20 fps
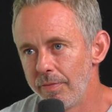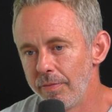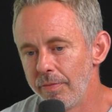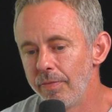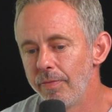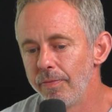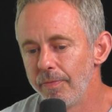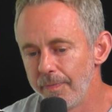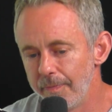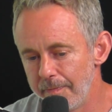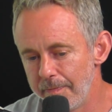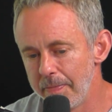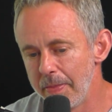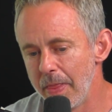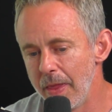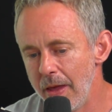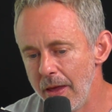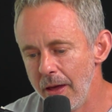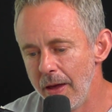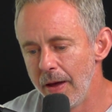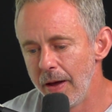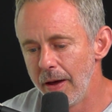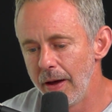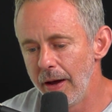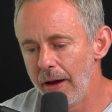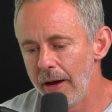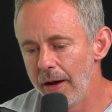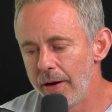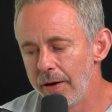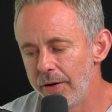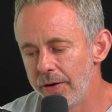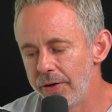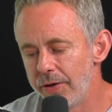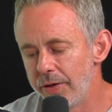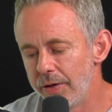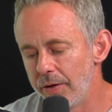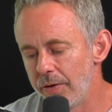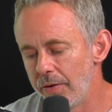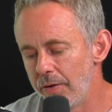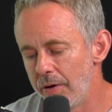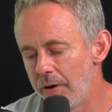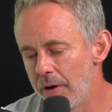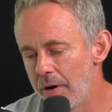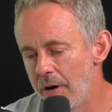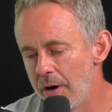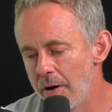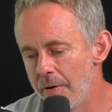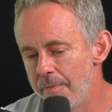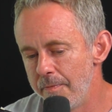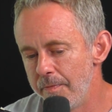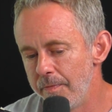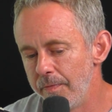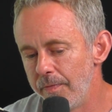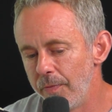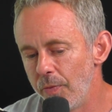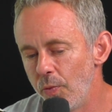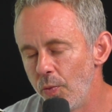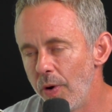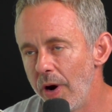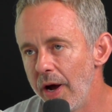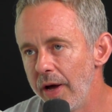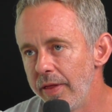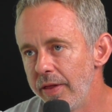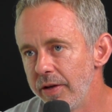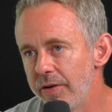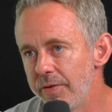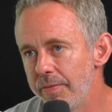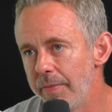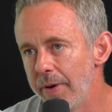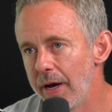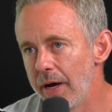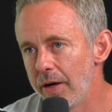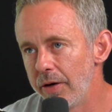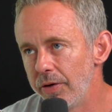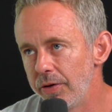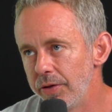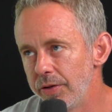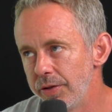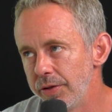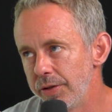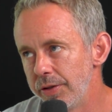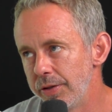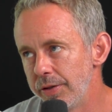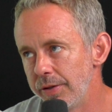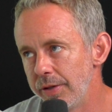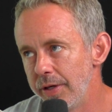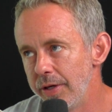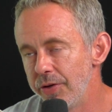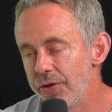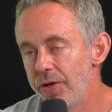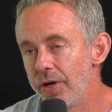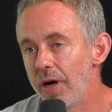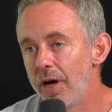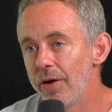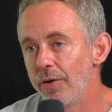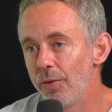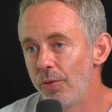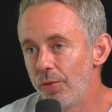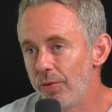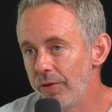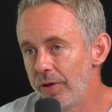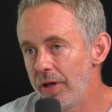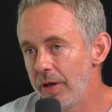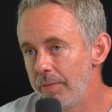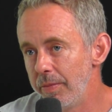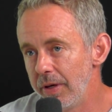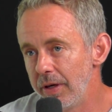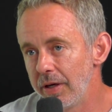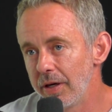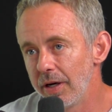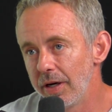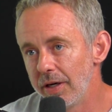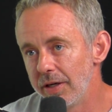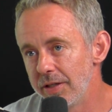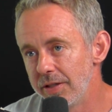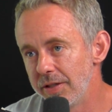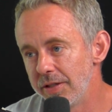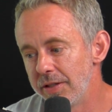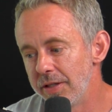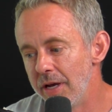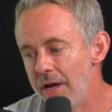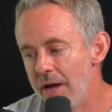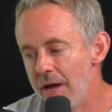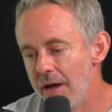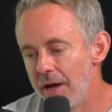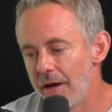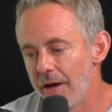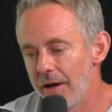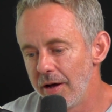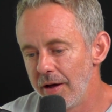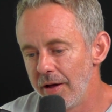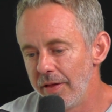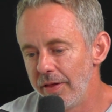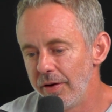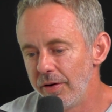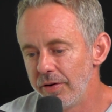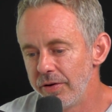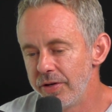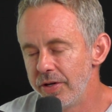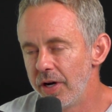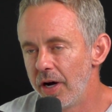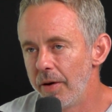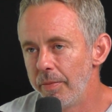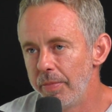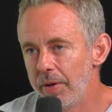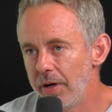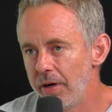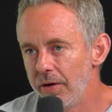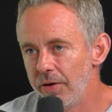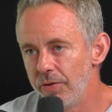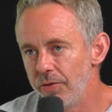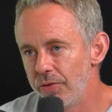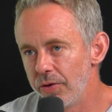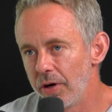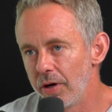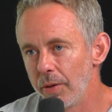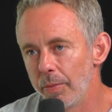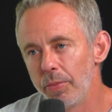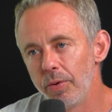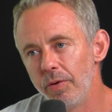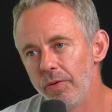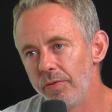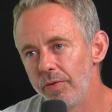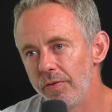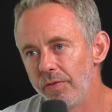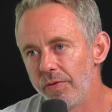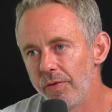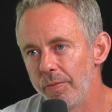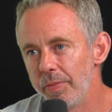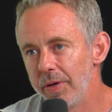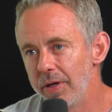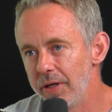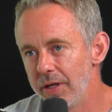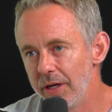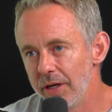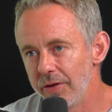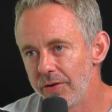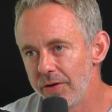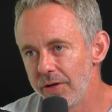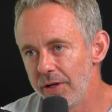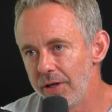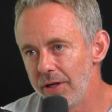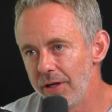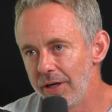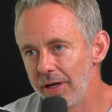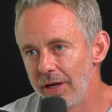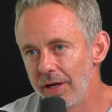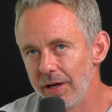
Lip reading: Mm-hmm. And why this matters is not only because there has not been a new drug approval for PTSD